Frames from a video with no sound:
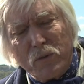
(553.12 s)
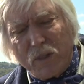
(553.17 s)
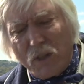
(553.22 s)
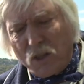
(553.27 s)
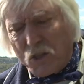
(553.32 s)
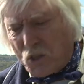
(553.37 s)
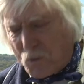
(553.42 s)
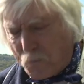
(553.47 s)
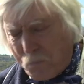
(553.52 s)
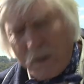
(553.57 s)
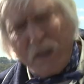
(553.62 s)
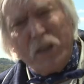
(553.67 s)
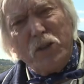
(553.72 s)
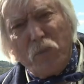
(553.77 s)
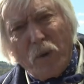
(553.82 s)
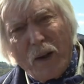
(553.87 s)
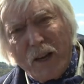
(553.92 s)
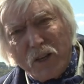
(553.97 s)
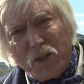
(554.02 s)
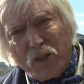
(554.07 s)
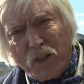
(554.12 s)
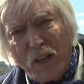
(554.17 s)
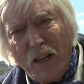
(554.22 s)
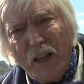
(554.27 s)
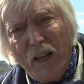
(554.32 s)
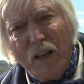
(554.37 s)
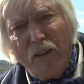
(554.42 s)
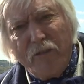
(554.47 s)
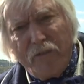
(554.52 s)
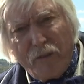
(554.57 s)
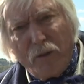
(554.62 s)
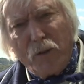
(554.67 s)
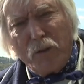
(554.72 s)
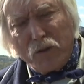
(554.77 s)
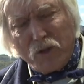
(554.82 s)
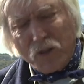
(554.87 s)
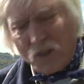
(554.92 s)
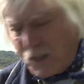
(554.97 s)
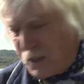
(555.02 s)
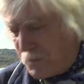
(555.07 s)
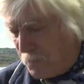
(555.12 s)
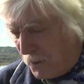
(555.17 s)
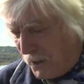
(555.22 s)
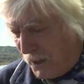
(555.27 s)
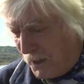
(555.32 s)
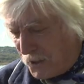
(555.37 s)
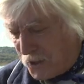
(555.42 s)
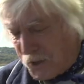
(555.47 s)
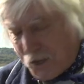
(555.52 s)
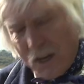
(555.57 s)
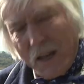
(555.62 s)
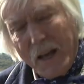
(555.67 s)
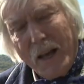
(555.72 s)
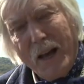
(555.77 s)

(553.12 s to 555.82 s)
was a speed race for seaplanes.